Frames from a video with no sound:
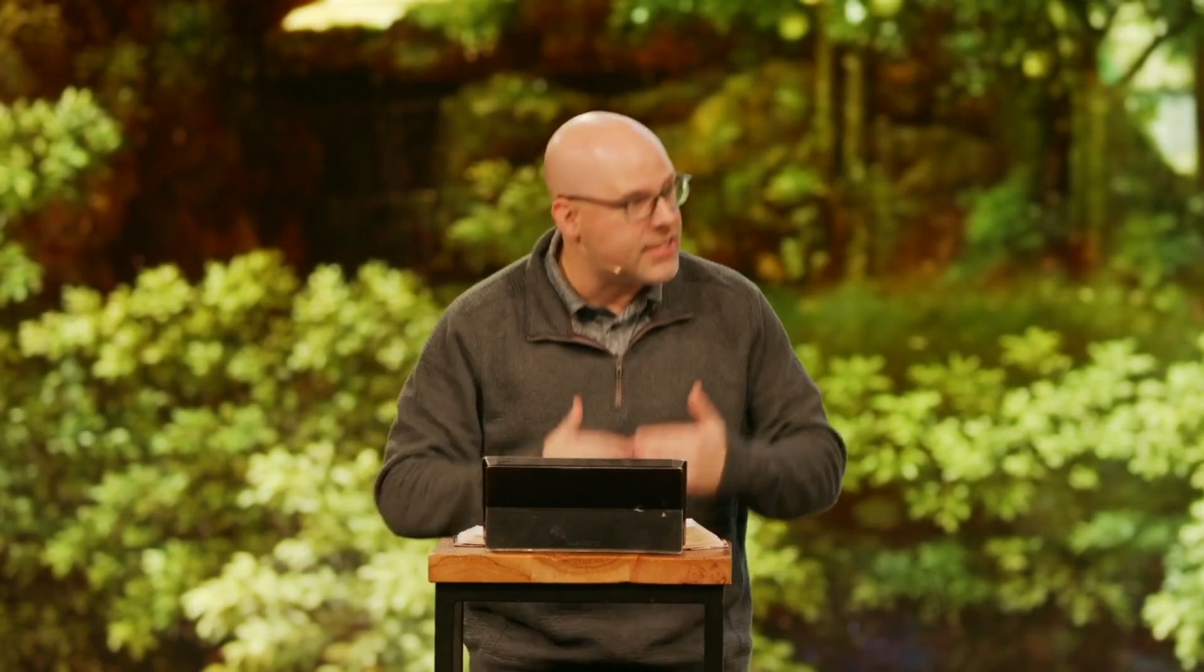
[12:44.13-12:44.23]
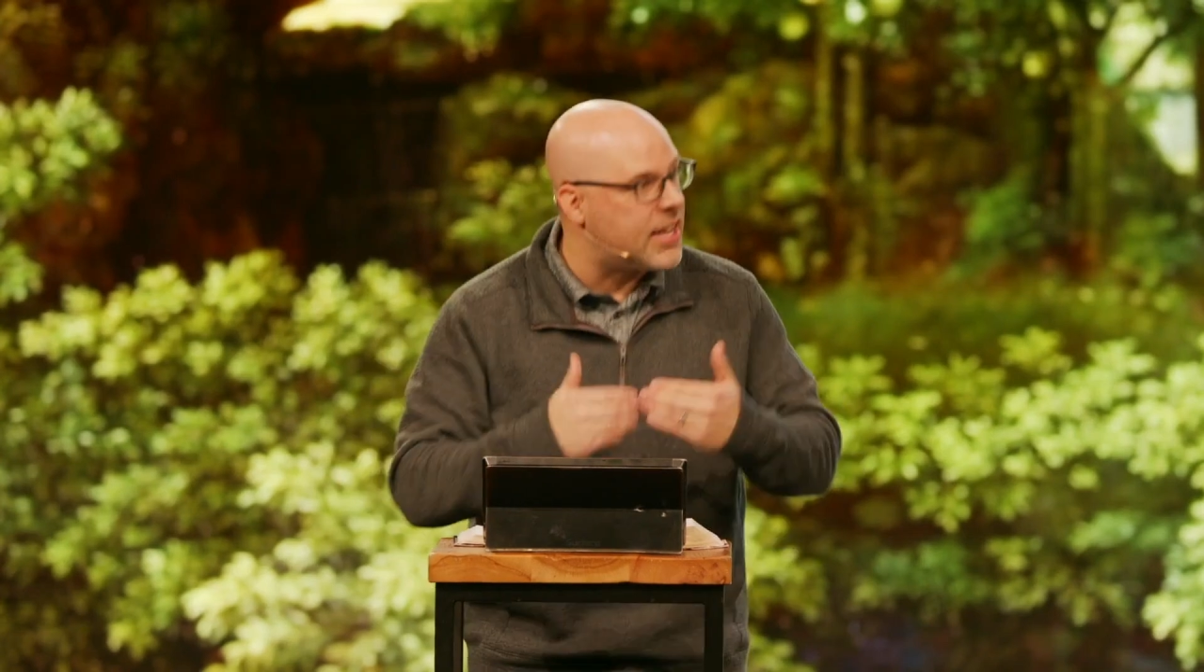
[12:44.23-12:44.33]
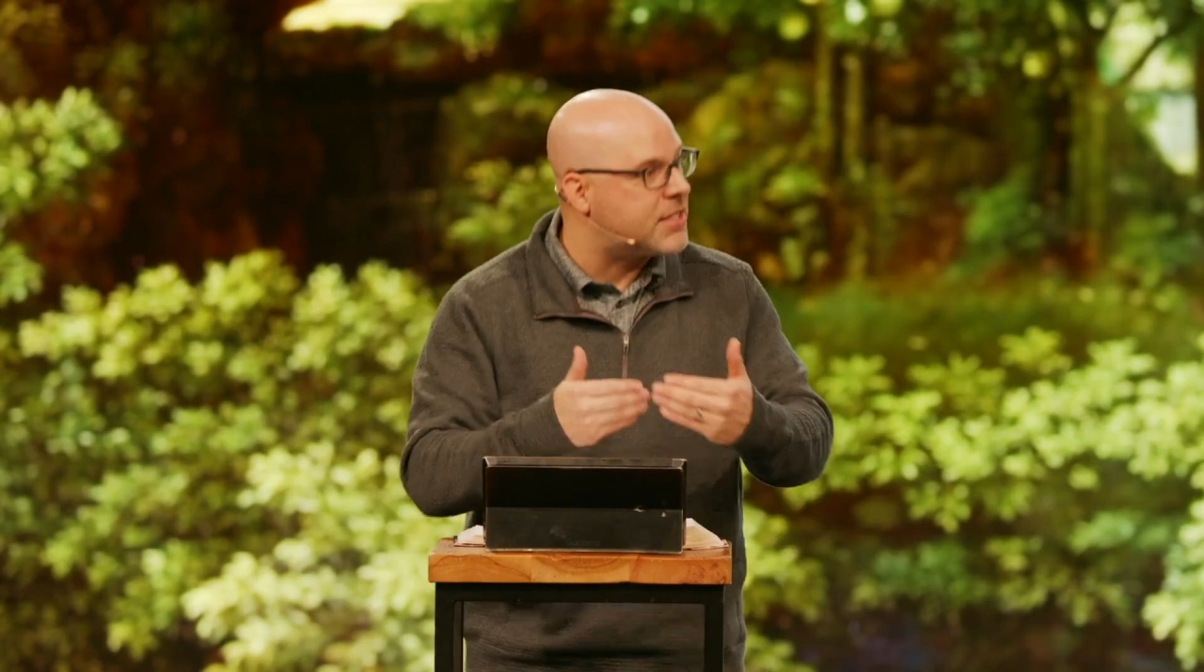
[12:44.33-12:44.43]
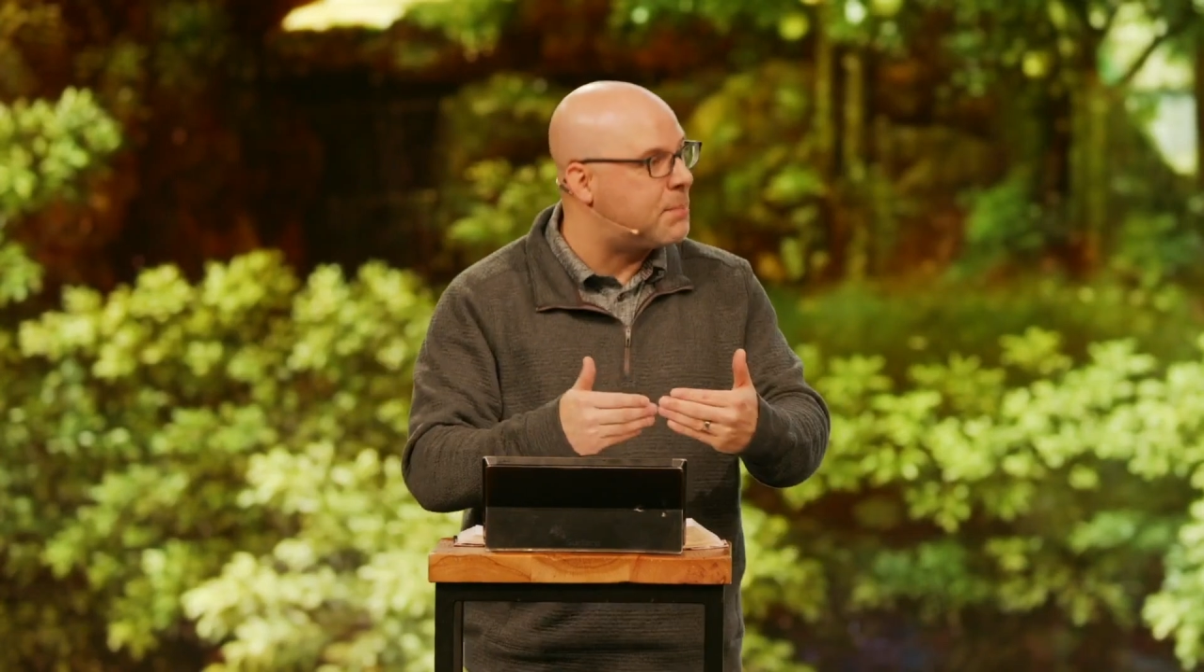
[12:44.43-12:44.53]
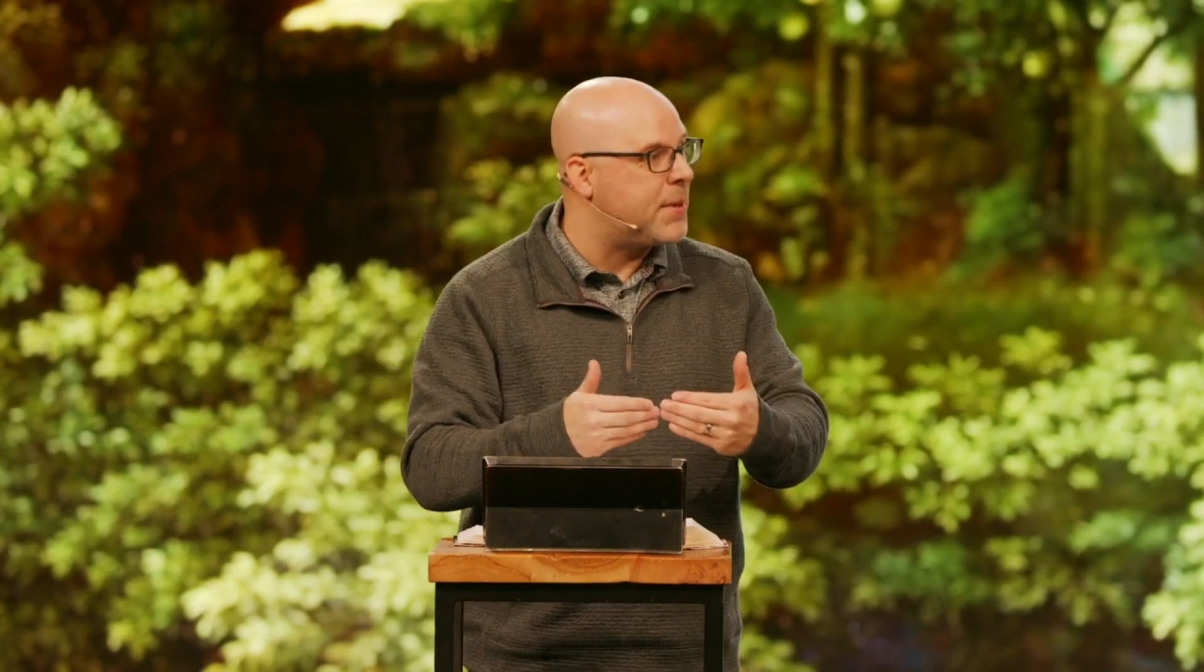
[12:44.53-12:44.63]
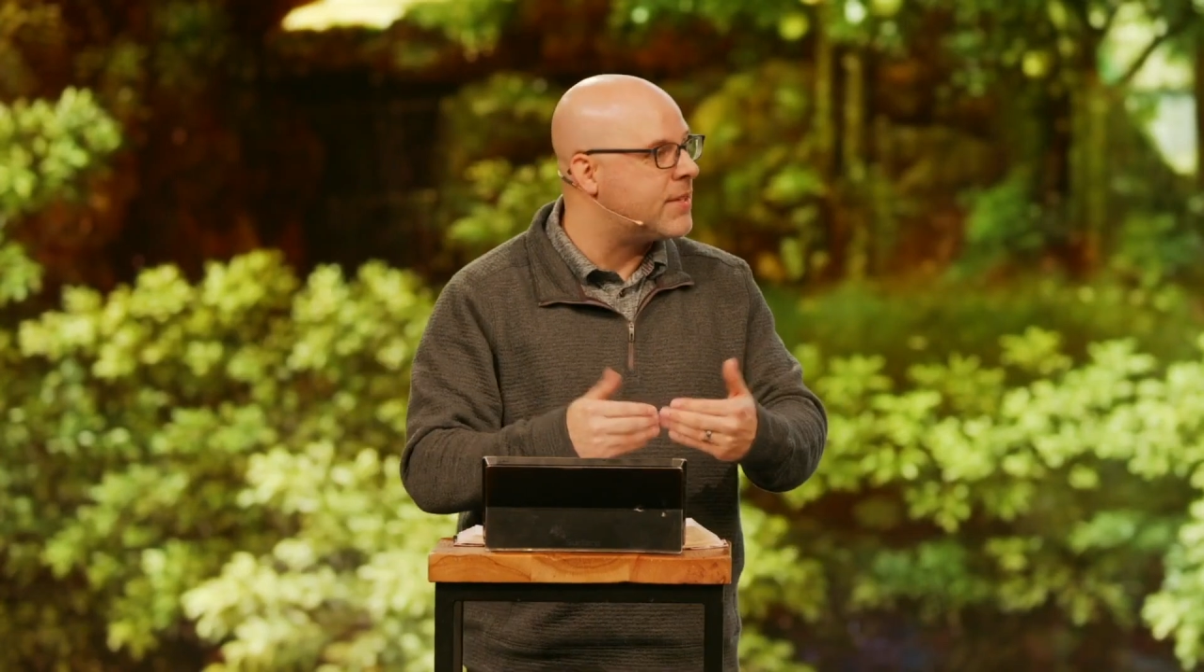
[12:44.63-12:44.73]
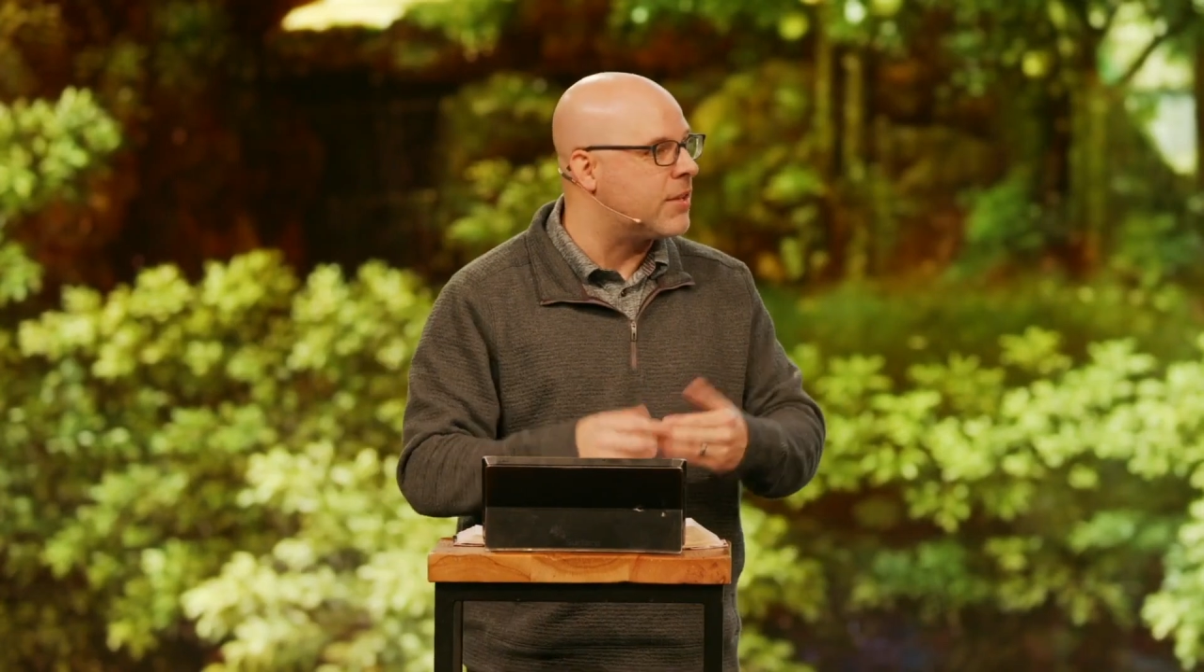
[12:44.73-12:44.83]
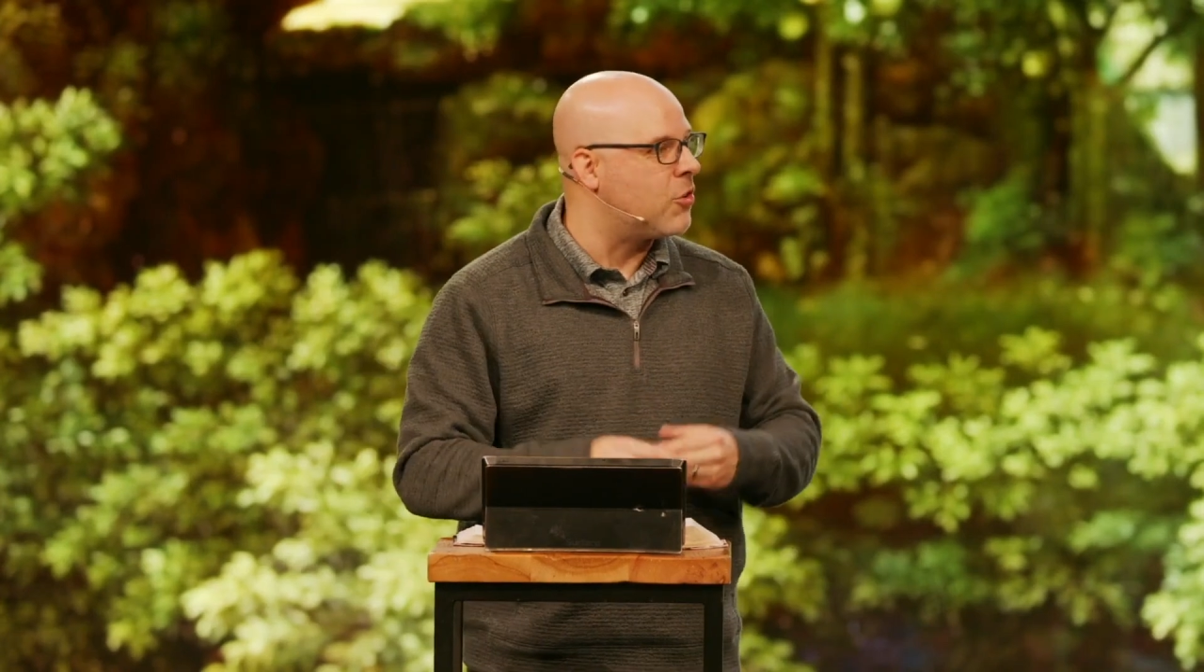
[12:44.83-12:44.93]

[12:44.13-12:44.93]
not dependent